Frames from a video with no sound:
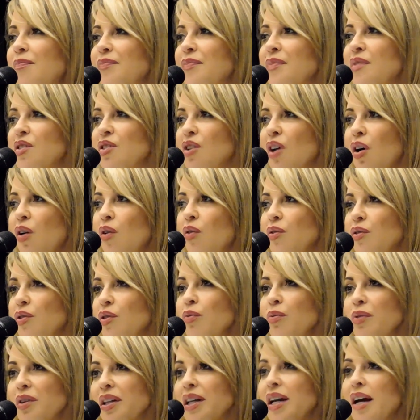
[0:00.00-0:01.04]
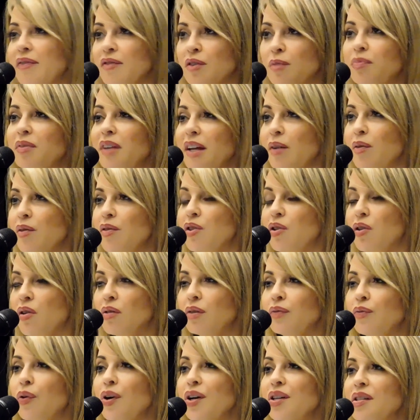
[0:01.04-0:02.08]
So you really have to play with your
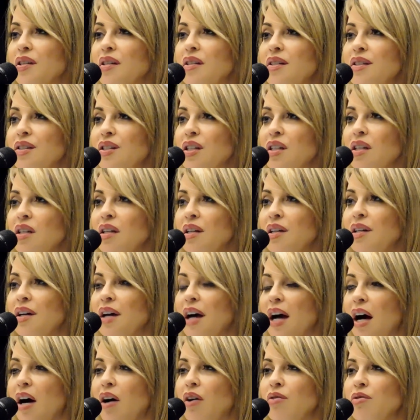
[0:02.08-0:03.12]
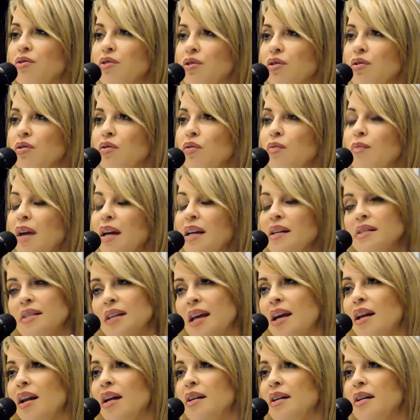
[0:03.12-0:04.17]
own voice and see how to
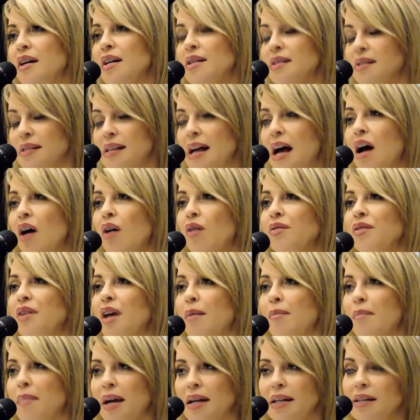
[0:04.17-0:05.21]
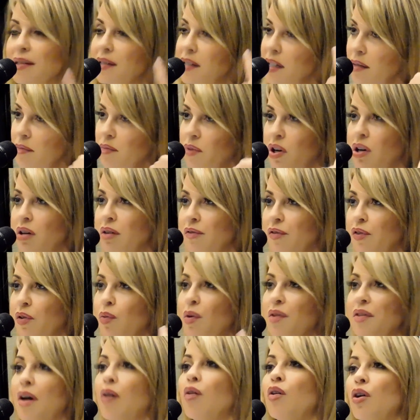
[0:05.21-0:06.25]
maintain a sound that might seem hurtful
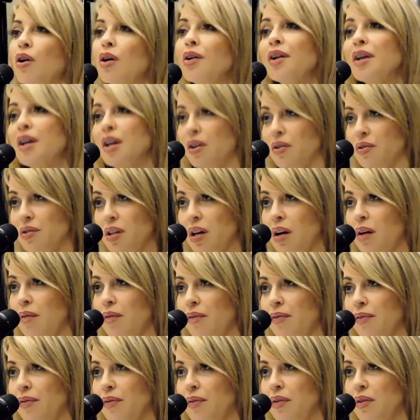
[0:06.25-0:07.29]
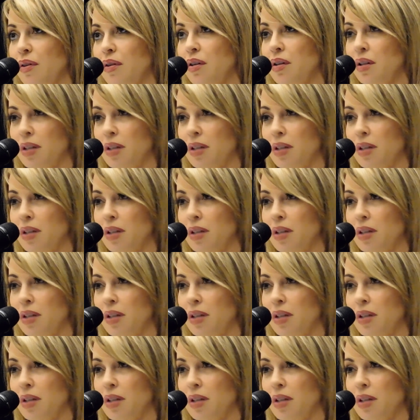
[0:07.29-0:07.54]
without hurting yourself. All right.